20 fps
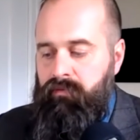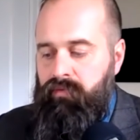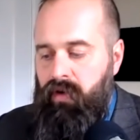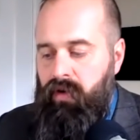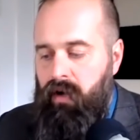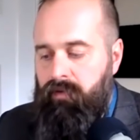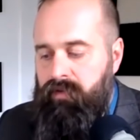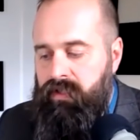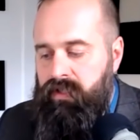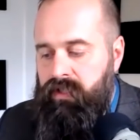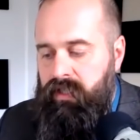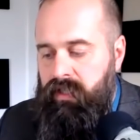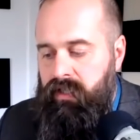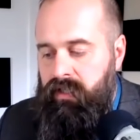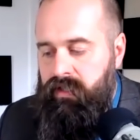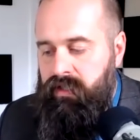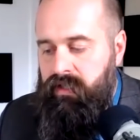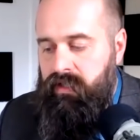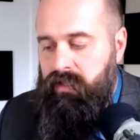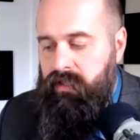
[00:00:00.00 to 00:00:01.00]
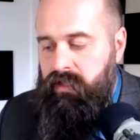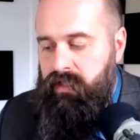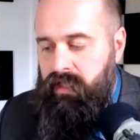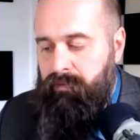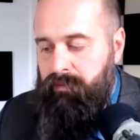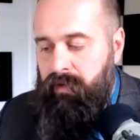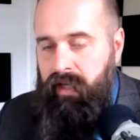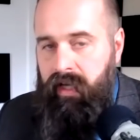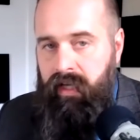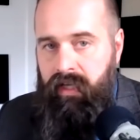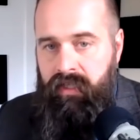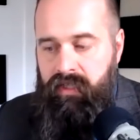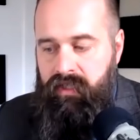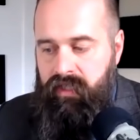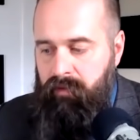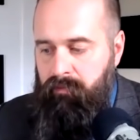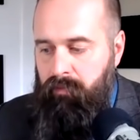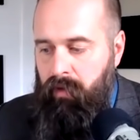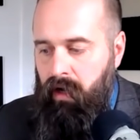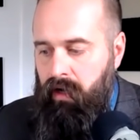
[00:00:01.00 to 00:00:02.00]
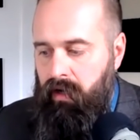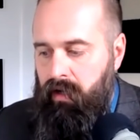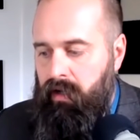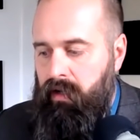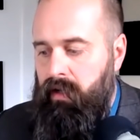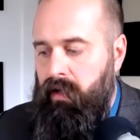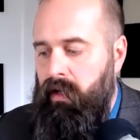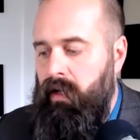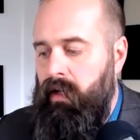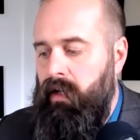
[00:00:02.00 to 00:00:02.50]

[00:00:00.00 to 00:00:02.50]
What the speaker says: prophecies, simulated stigmata.